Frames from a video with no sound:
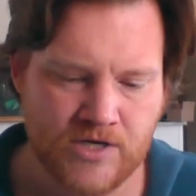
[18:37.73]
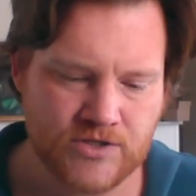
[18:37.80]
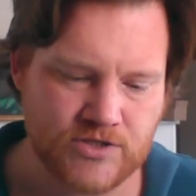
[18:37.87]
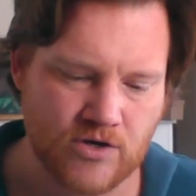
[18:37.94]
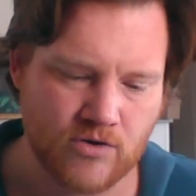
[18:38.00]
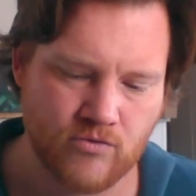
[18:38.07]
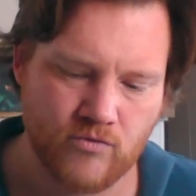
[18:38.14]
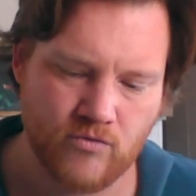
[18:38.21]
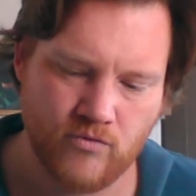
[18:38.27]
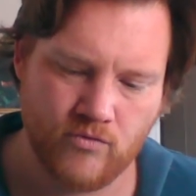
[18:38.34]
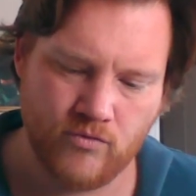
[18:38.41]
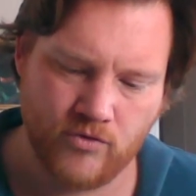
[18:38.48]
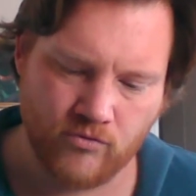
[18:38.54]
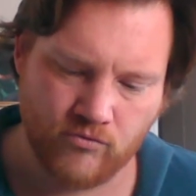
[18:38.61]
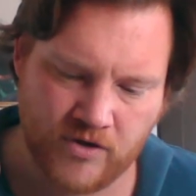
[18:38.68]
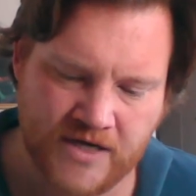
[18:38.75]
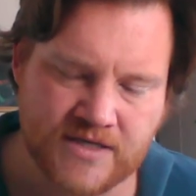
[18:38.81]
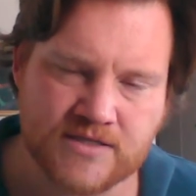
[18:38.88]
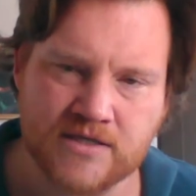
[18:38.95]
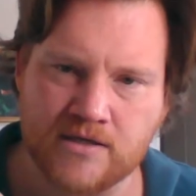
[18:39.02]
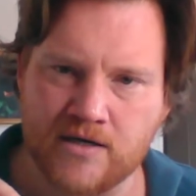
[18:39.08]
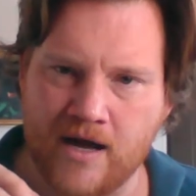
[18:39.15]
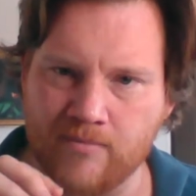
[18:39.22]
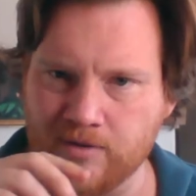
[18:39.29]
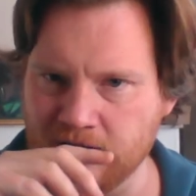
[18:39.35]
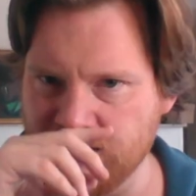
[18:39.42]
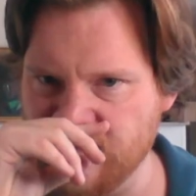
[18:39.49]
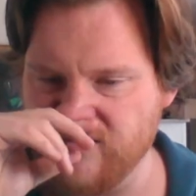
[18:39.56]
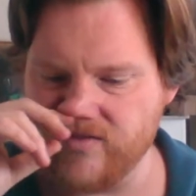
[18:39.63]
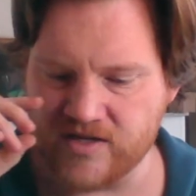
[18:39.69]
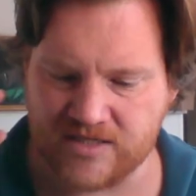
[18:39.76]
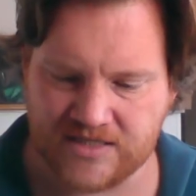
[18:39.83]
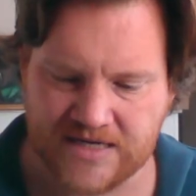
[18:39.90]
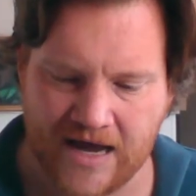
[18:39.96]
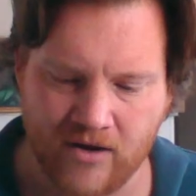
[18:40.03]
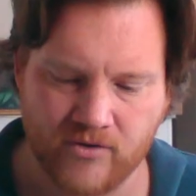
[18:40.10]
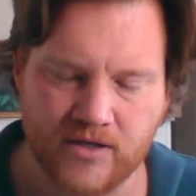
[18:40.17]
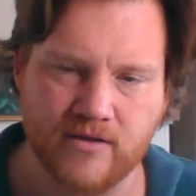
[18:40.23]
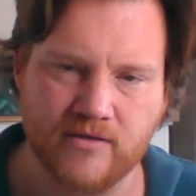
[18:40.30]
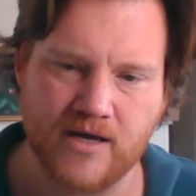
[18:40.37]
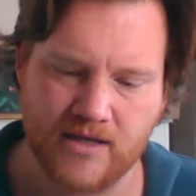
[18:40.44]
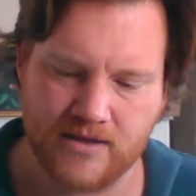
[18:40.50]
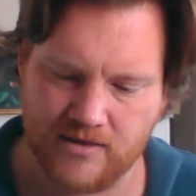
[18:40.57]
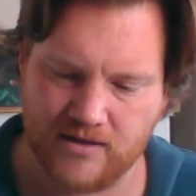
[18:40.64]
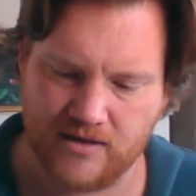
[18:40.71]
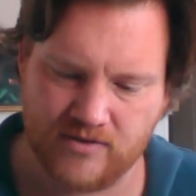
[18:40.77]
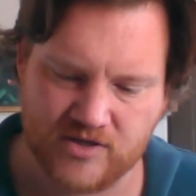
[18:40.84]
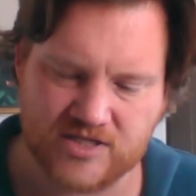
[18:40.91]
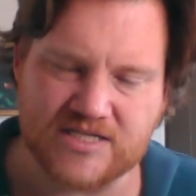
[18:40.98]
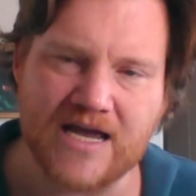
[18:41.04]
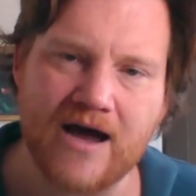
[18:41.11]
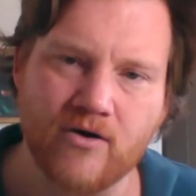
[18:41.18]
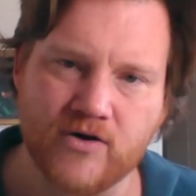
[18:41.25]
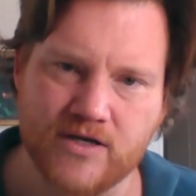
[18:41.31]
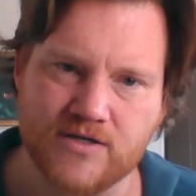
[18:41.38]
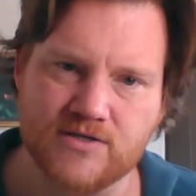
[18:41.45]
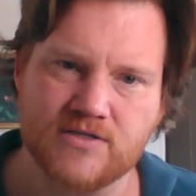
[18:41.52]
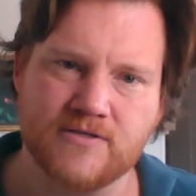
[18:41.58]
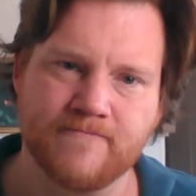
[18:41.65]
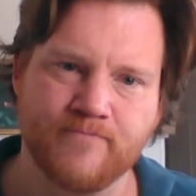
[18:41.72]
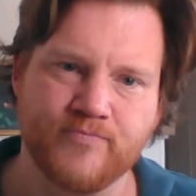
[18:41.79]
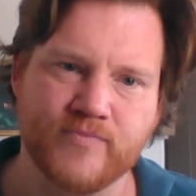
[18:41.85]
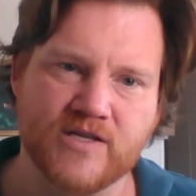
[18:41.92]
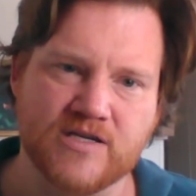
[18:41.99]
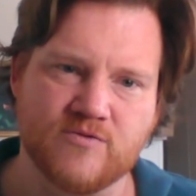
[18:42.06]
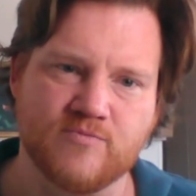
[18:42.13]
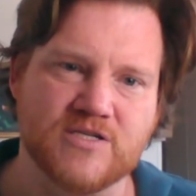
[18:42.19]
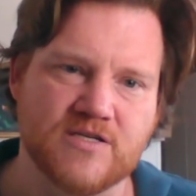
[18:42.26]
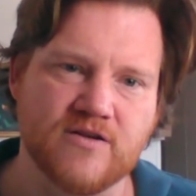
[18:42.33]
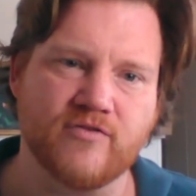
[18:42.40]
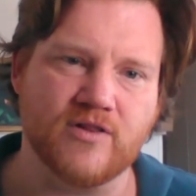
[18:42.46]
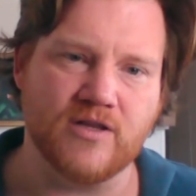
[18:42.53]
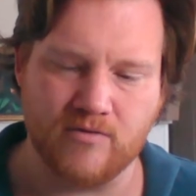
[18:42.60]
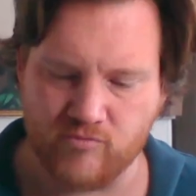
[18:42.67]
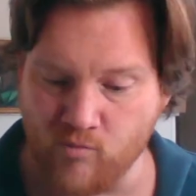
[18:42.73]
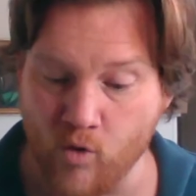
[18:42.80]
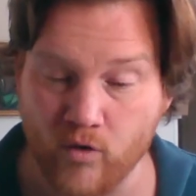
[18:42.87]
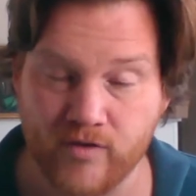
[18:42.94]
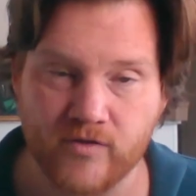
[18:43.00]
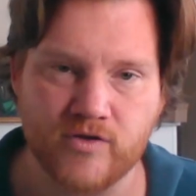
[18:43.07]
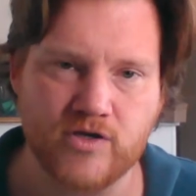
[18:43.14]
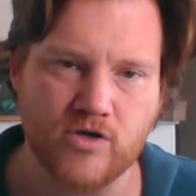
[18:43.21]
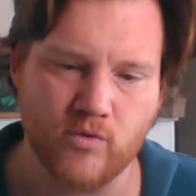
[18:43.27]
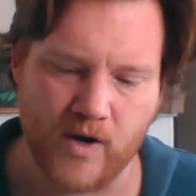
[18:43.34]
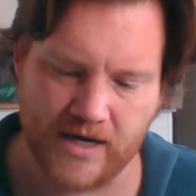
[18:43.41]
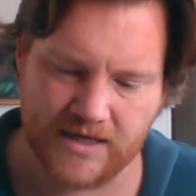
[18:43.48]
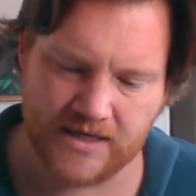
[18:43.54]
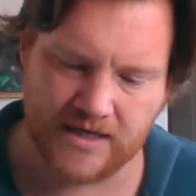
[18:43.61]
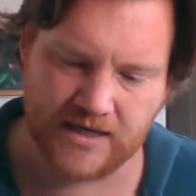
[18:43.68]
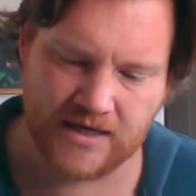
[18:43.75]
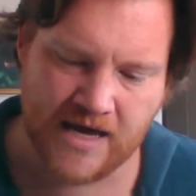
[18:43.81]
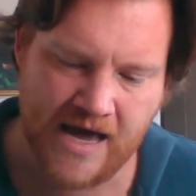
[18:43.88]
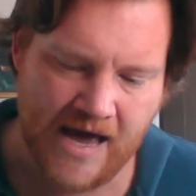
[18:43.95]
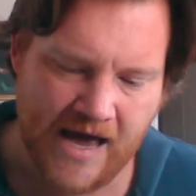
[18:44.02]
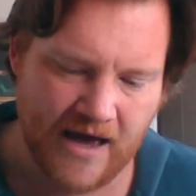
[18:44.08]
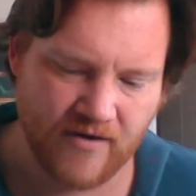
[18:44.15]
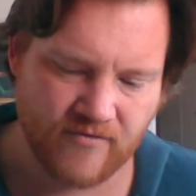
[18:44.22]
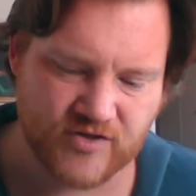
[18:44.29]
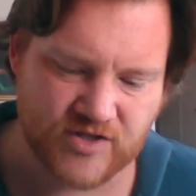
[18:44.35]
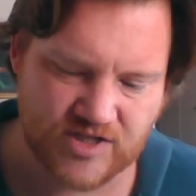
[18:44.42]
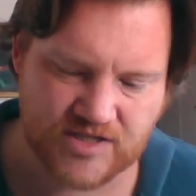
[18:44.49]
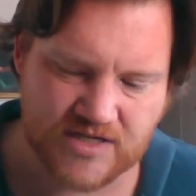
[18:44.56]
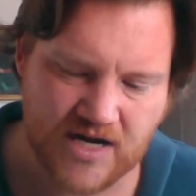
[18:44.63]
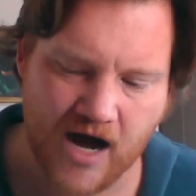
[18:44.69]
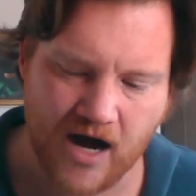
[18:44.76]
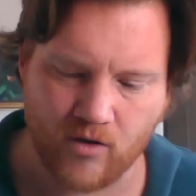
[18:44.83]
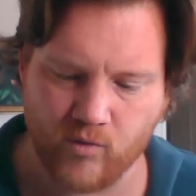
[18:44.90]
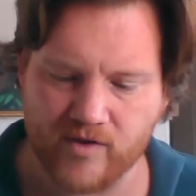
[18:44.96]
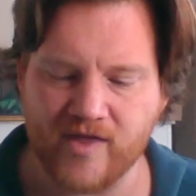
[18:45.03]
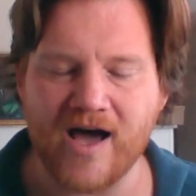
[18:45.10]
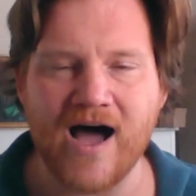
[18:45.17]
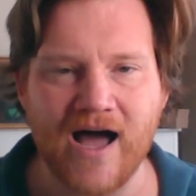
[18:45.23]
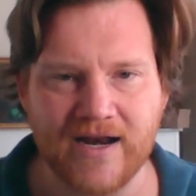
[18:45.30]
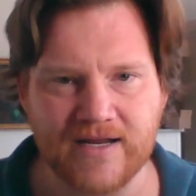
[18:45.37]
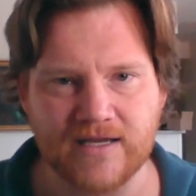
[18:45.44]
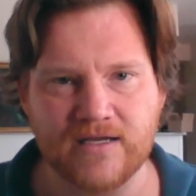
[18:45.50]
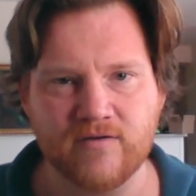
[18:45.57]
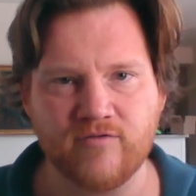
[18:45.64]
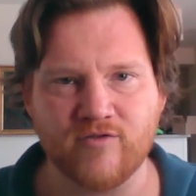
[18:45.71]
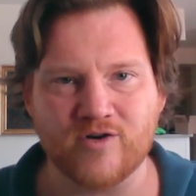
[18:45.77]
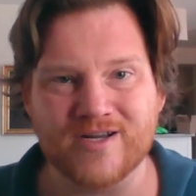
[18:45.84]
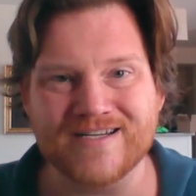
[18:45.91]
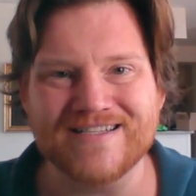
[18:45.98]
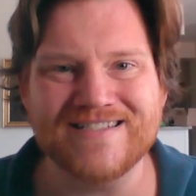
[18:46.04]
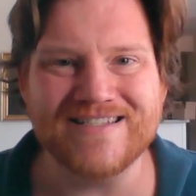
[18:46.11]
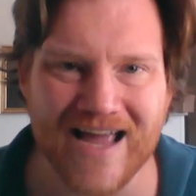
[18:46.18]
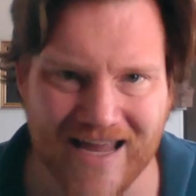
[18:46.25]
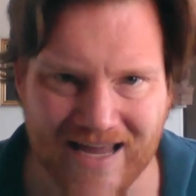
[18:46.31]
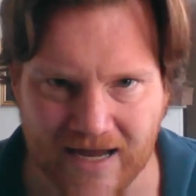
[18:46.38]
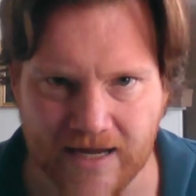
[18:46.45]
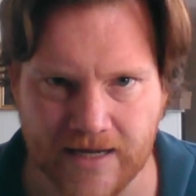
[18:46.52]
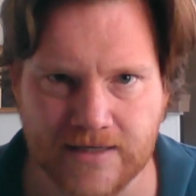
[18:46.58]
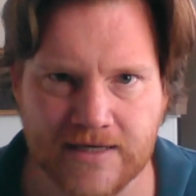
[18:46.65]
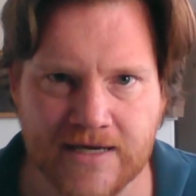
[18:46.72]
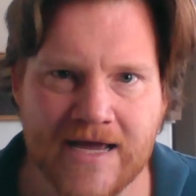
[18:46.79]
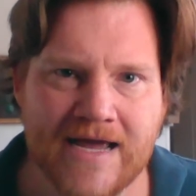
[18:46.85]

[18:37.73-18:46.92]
So the reason, I believe, that the Saudis, specifically more than the UAE, have stuck with Hadi for a decade